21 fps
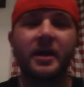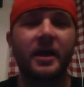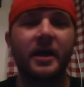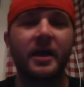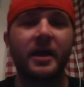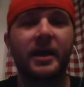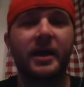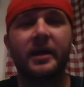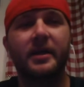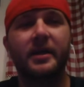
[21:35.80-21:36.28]

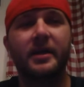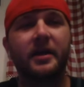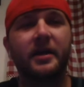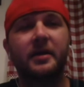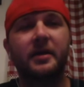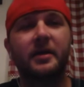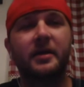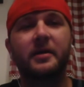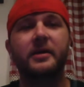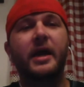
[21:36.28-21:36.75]
And
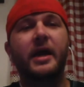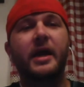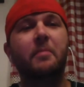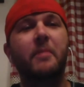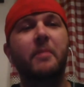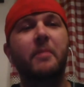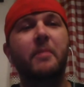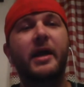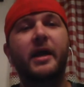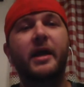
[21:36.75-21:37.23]
yeah,
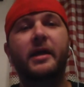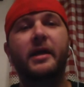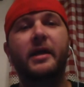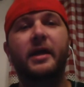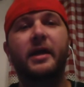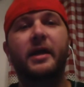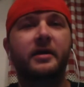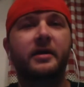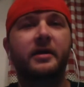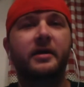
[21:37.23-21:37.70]
man.
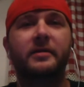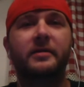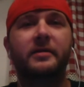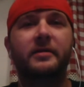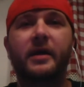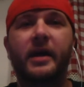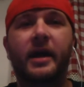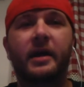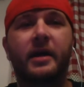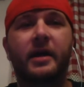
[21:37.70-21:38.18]

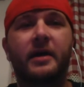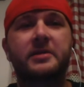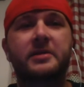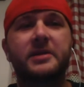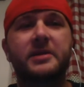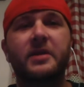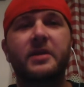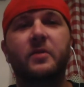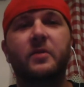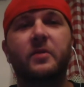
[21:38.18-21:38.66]
I'll
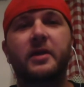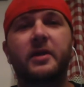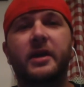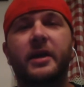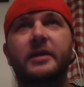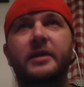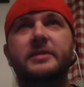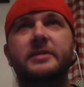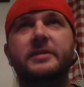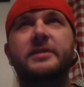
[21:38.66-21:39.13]
tell you what,
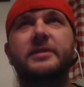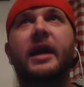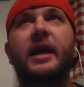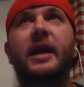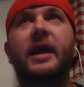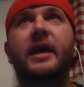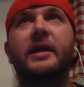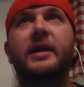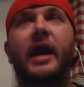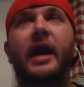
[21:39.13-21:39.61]
guys.
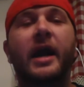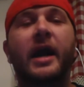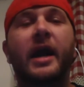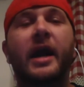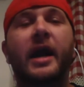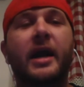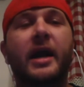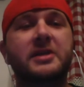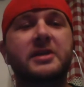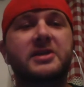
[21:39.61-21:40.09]
I
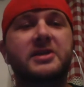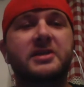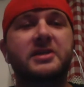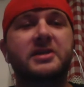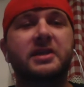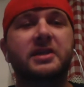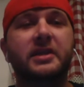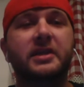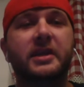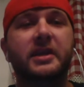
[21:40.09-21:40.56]

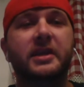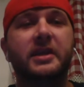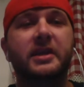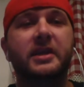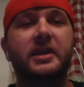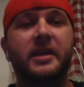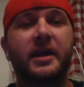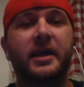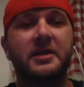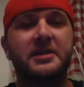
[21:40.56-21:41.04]
actually
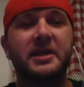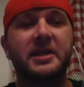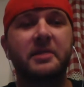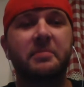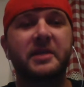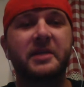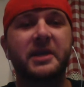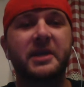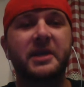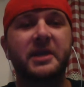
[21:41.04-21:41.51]
got a sneak
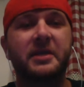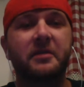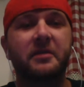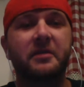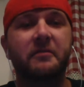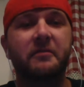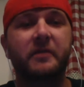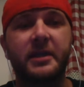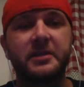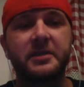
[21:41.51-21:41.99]
peek of
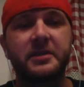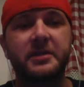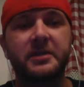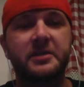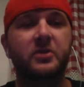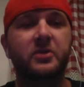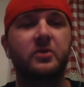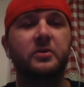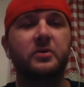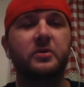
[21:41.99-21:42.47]
Aidan's
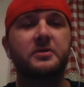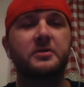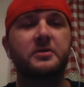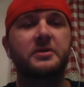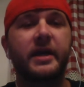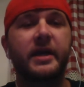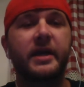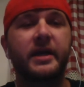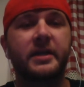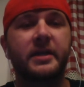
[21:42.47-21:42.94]
course,
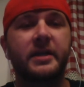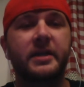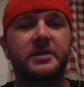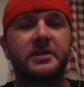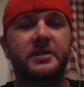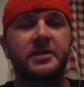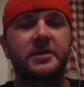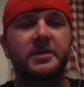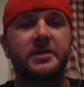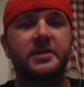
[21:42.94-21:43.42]
and so
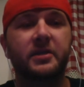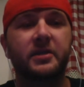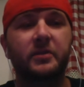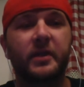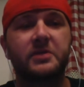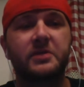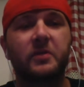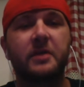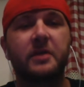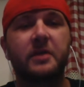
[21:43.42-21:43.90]
that's why I was
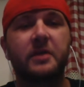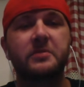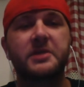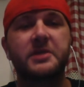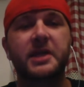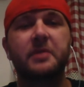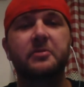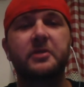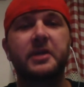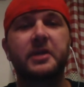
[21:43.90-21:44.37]
able to give
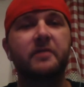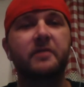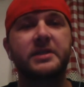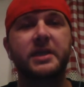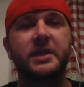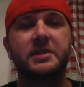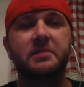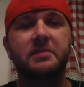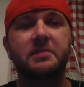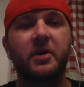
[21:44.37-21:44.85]
that
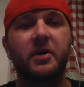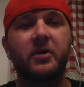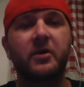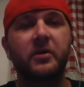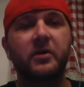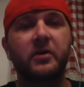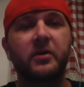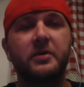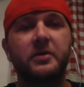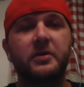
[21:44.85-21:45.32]
testimonial, is
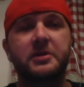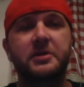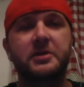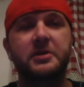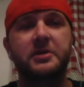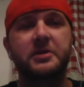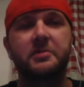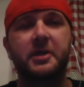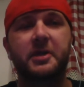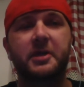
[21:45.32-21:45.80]

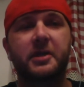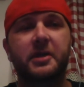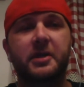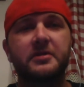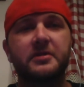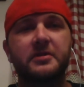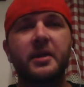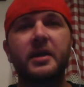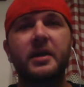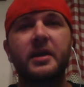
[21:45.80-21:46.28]
because
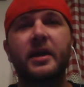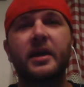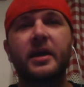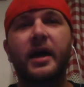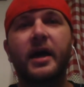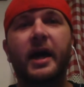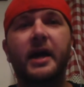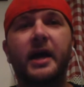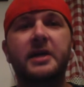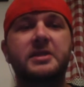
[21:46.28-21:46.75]
I actually
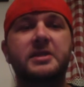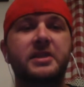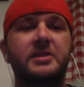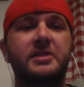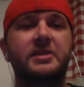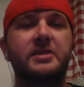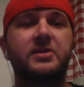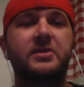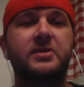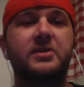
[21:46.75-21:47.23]
took his
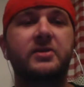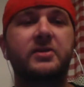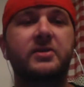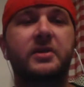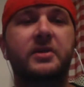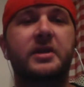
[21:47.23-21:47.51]
stuff